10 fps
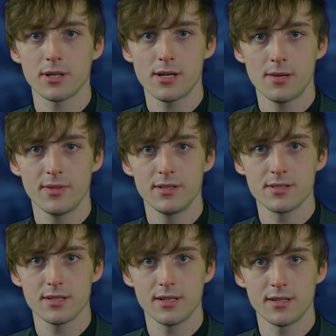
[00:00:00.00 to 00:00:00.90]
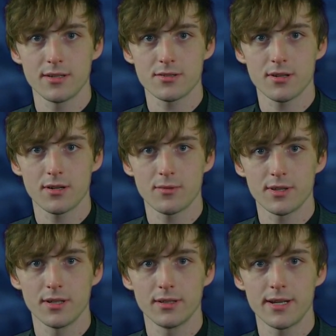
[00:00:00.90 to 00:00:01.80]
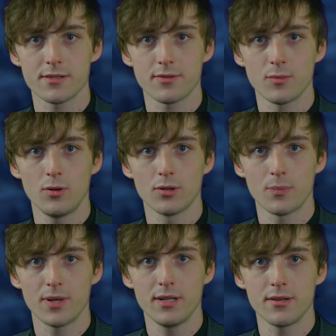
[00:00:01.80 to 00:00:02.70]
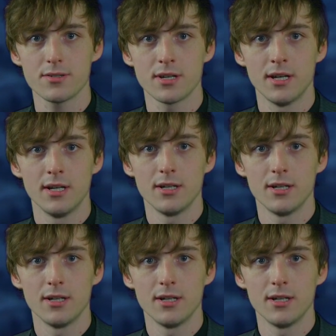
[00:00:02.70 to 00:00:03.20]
The Commons, and start with the latest from Olga Peters,